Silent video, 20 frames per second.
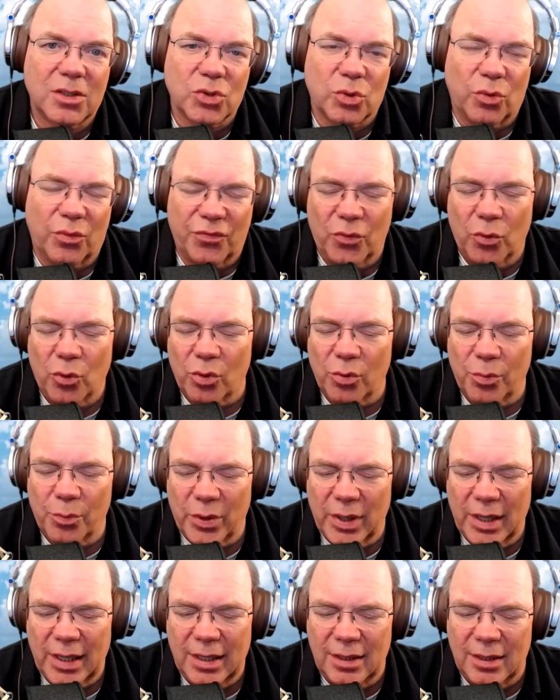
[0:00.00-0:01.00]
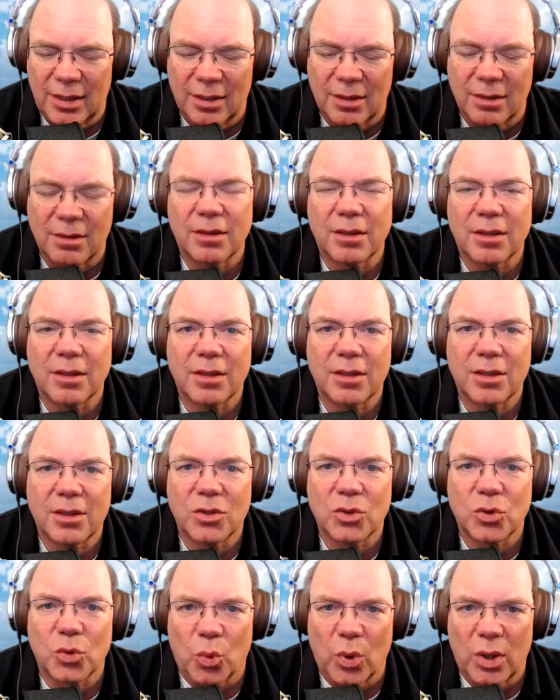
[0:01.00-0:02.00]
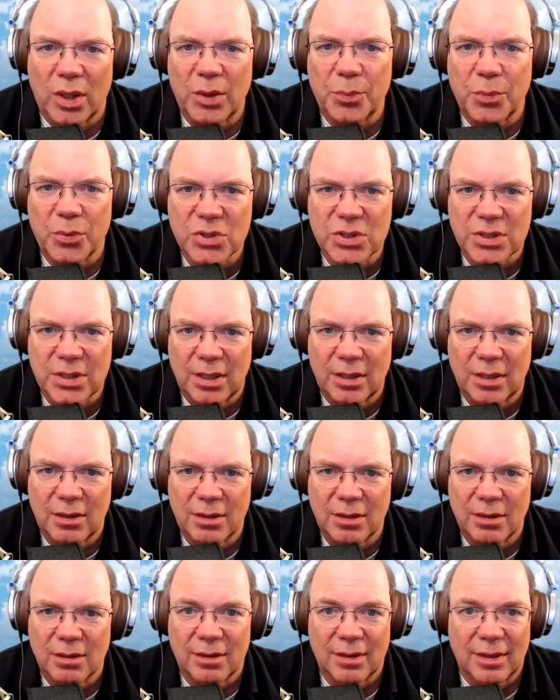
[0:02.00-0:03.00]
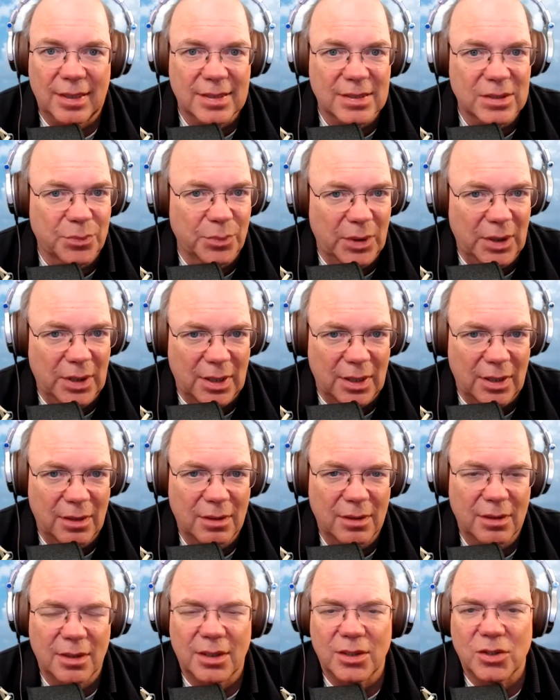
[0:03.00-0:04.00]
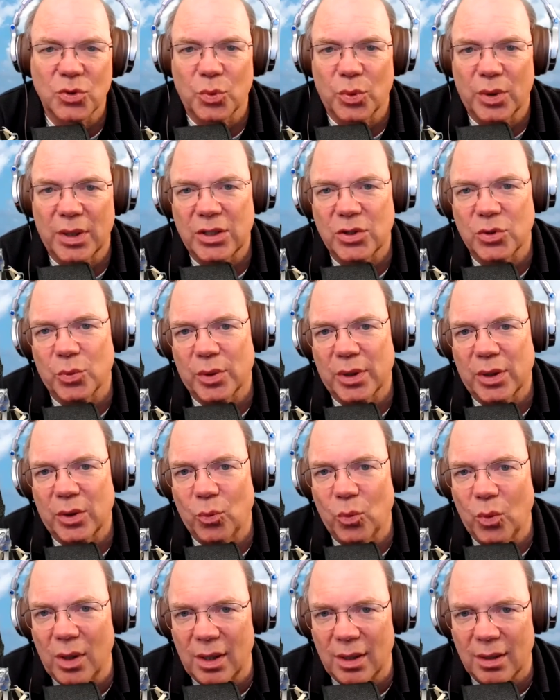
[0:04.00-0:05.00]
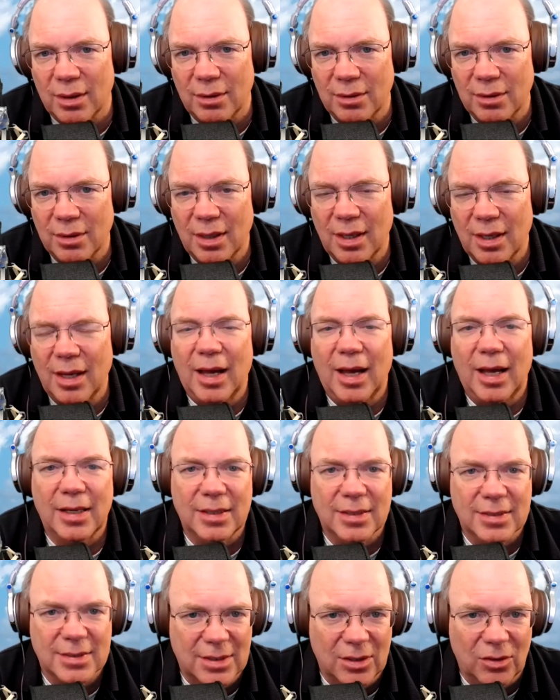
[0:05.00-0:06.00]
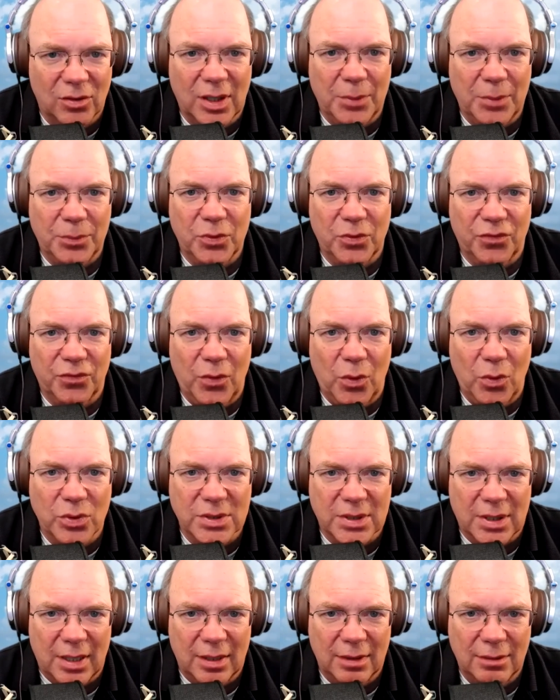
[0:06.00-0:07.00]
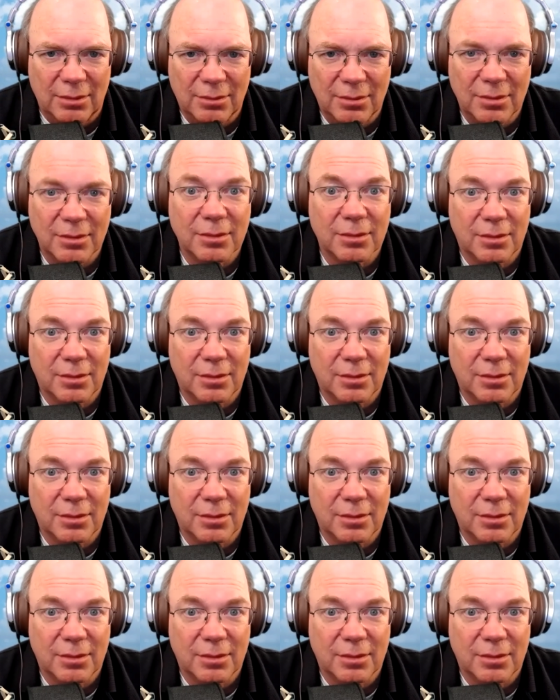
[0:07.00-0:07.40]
So if you were bringing in 20% less money in 2021 and you still kept your folks on,